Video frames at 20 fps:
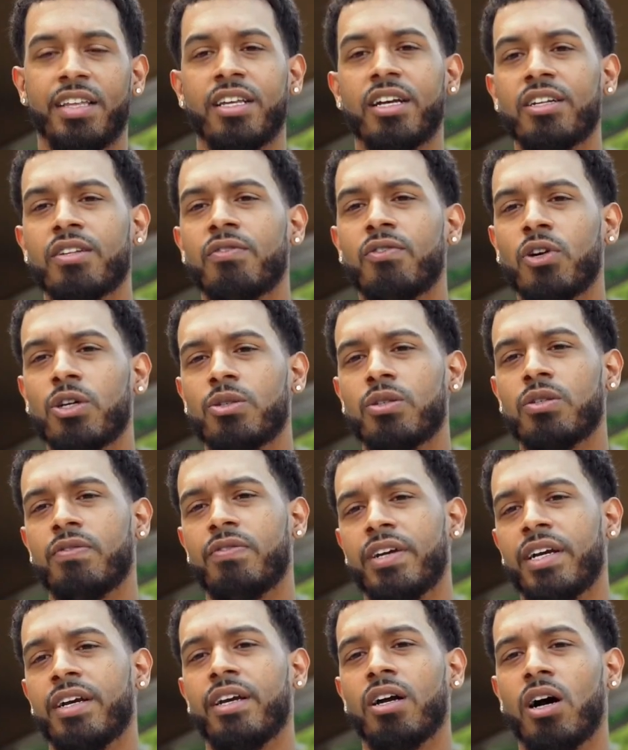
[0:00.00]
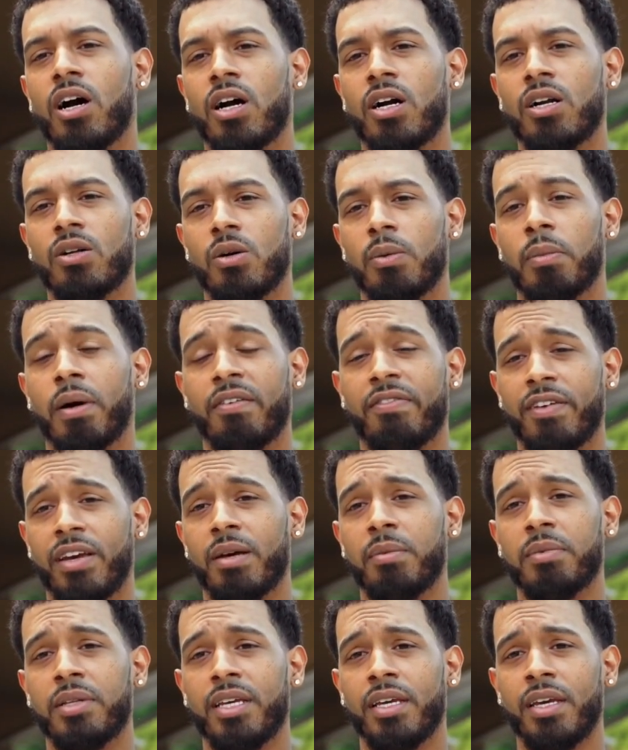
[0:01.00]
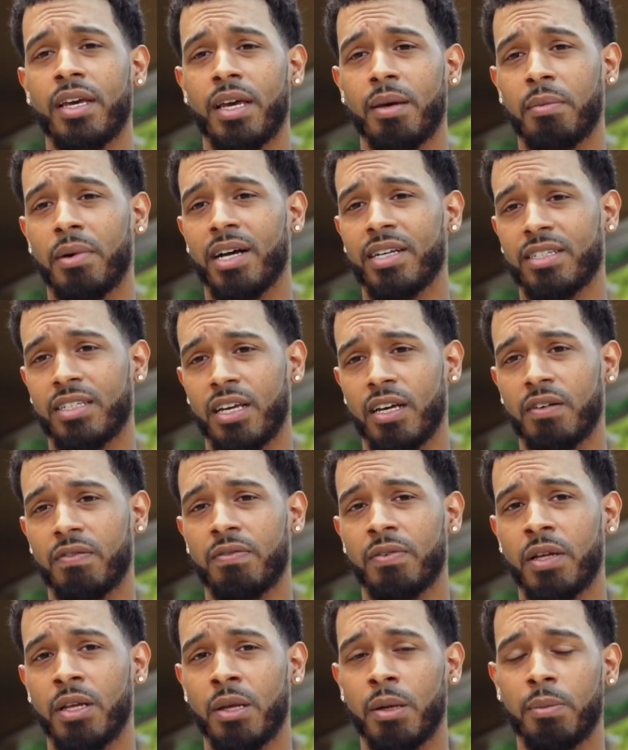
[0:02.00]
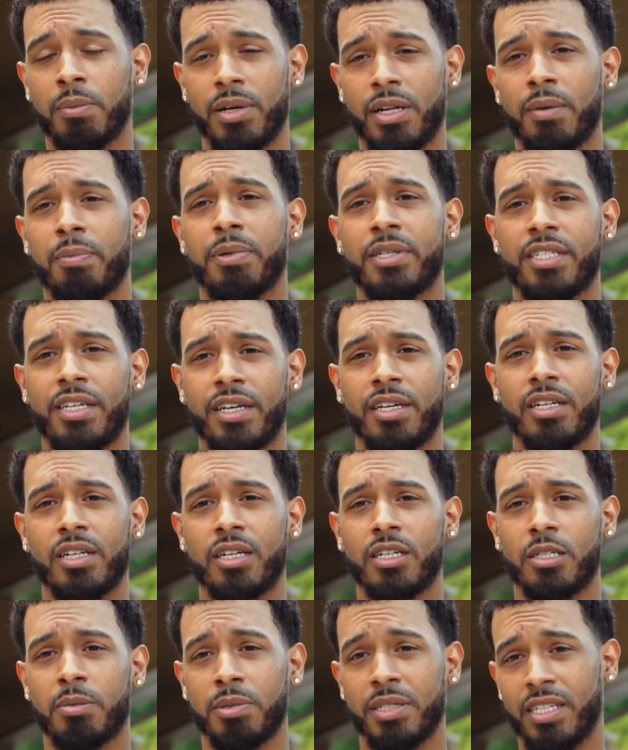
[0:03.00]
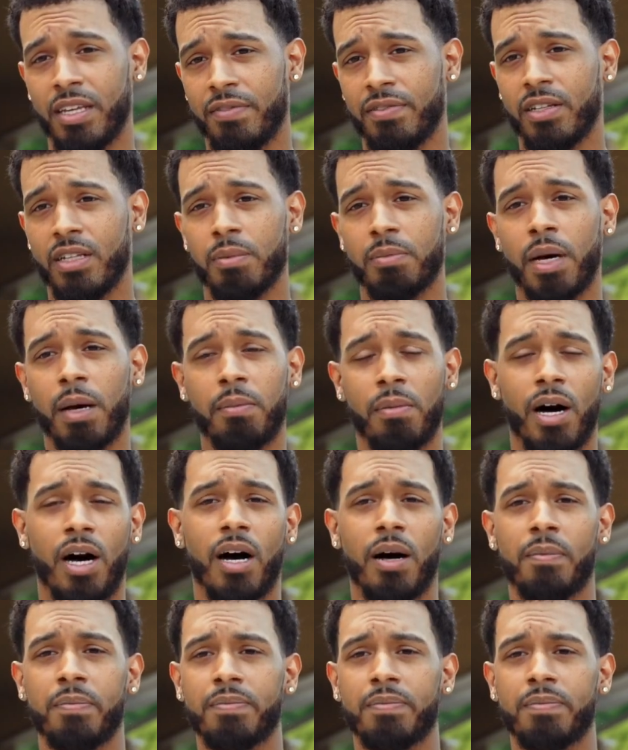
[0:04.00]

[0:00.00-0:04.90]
divorce was very hard on my family and myself, but in particular, specifically my mom.